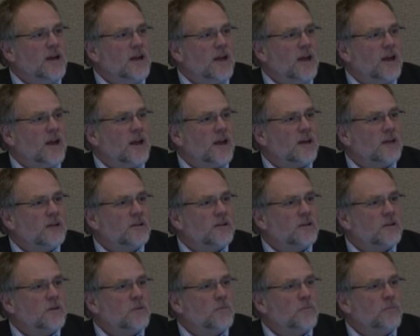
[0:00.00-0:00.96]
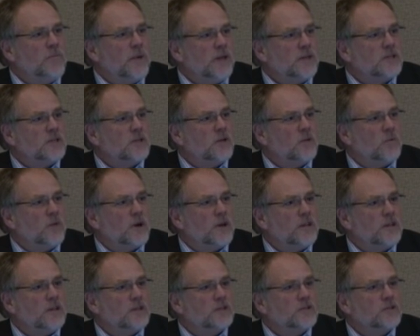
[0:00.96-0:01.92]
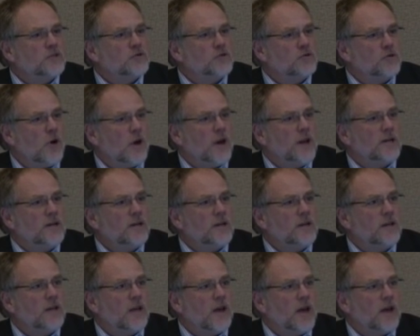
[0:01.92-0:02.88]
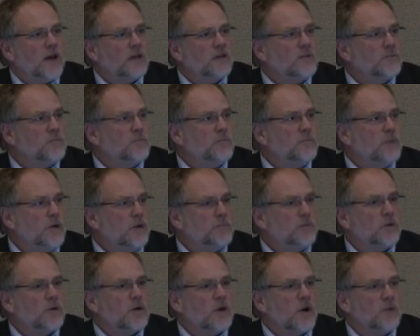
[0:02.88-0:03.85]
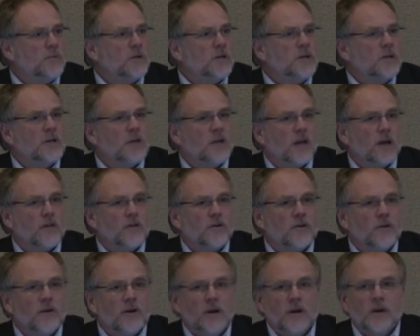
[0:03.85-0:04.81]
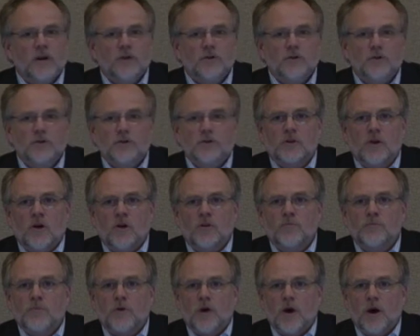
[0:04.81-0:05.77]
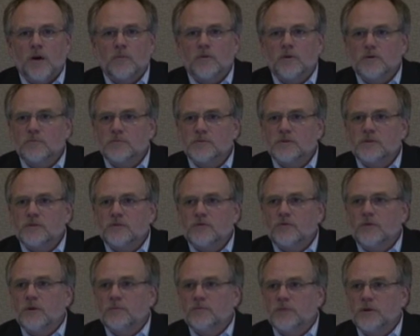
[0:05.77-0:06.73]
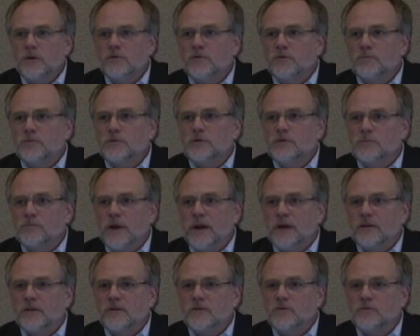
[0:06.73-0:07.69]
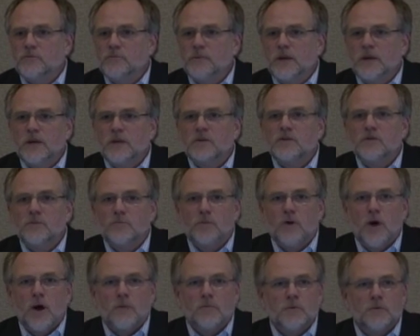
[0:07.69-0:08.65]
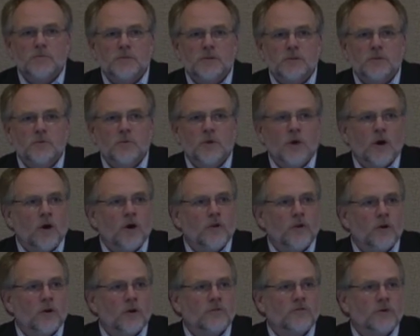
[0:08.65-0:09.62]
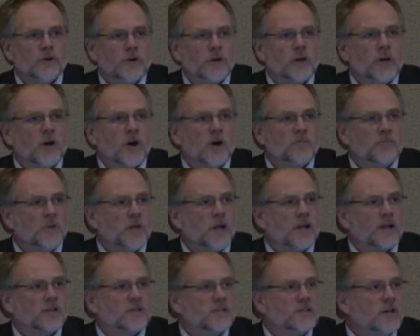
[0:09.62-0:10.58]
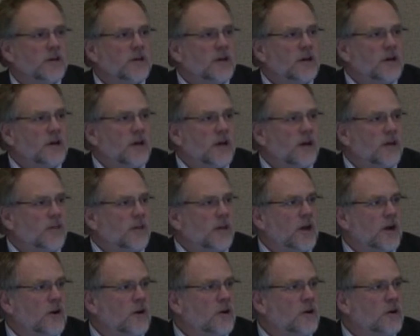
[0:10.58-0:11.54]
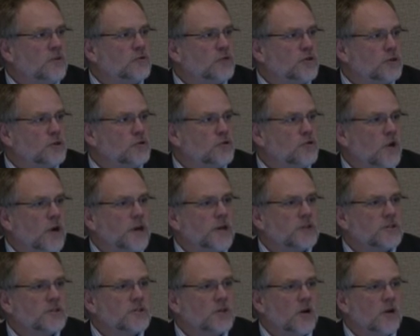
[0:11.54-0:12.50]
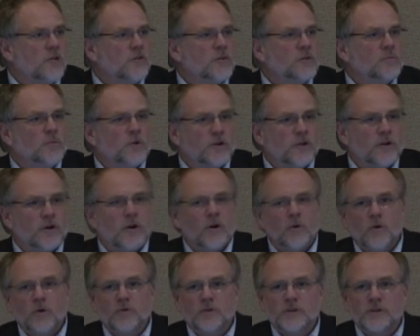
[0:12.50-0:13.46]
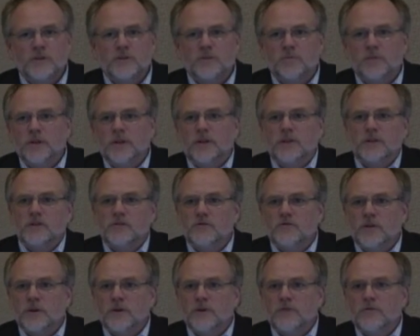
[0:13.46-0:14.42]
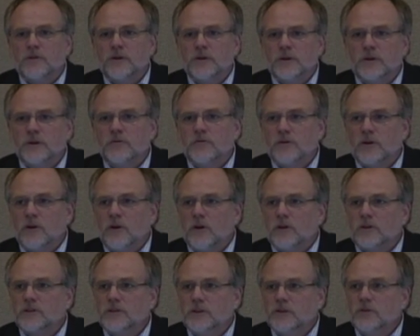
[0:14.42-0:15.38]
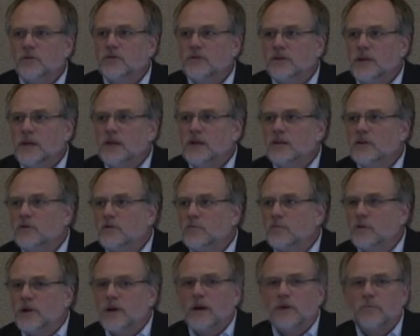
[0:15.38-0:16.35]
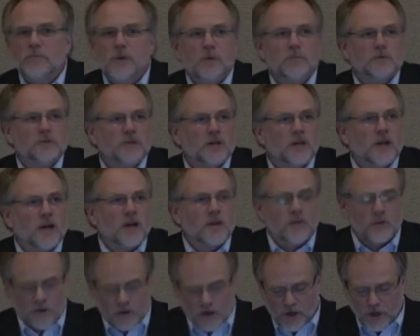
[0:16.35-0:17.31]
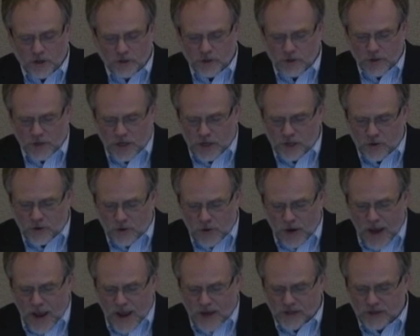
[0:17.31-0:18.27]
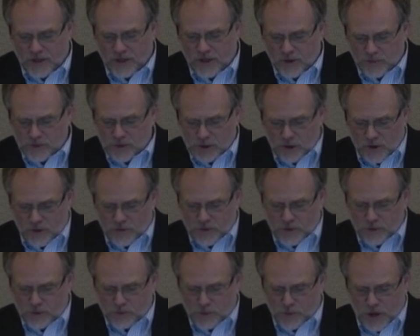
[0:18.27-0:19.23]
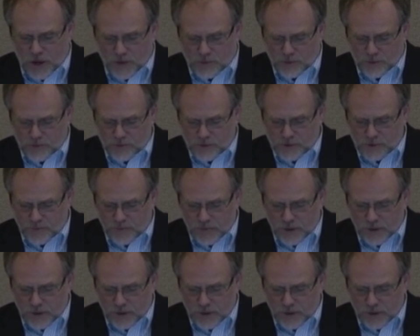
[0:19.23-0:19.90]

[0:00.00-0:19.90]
And basically what it is trying to get people coming together to solve problems from different perspectives, because the problems, as we all know, are very complex, and the era of just trying to solve them within our own discipline is very, very difficult, and you need to bring people together to interact to help solve those problems.